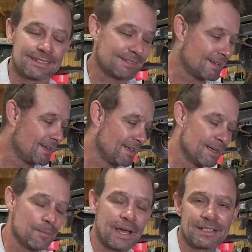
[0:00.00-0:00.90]
And
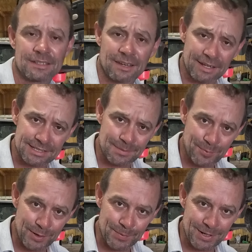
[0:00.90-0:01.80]
imagine the
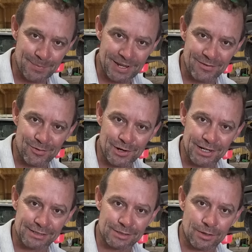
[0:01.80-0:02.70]
disappointment of being 4
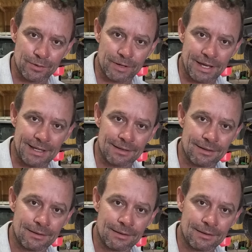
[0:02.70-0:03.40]
years old, right?